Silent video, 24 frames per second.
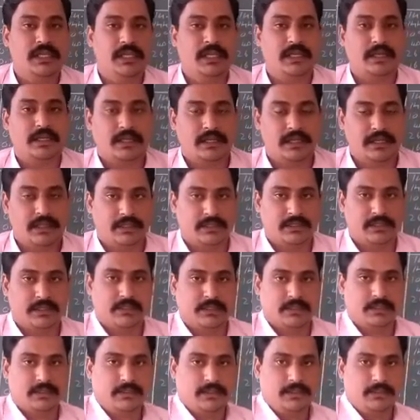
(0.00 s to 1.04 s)
here
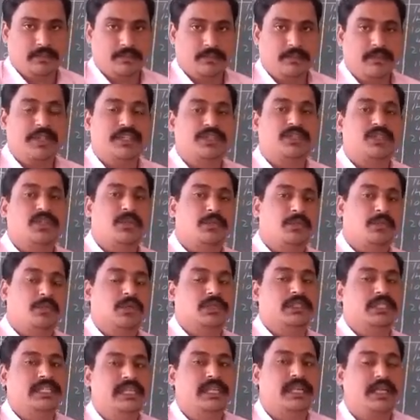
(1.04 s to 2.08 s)
is, based on
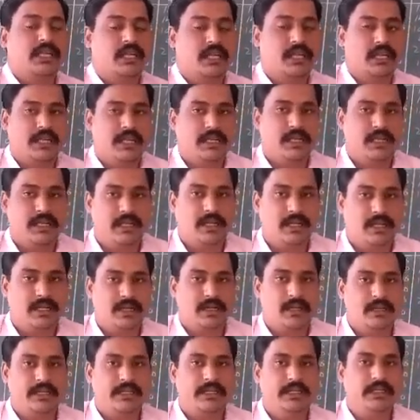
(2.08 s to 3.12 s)
both GRR and
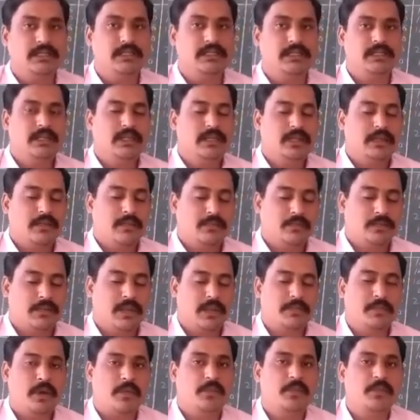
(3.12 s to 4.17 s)
NRR, is
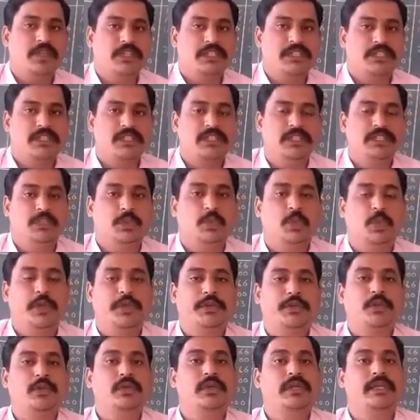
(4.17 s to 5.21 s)
the population is
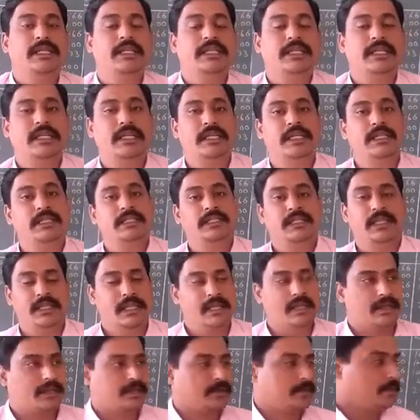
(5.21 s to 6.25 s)
going to increase
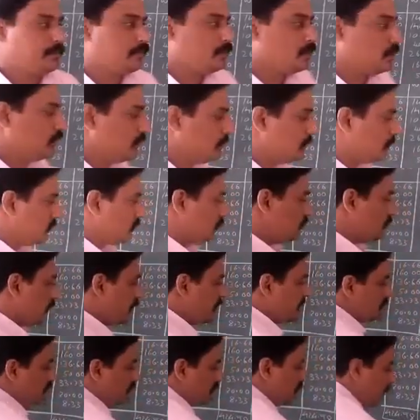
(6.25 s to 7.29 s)
here. So
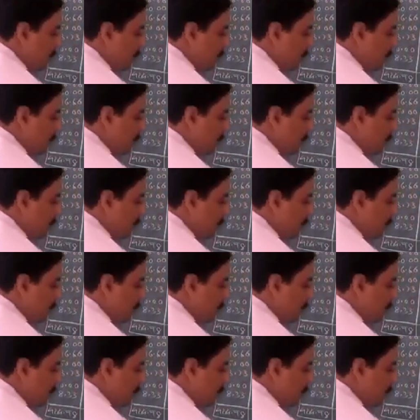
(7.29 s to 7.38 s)
write the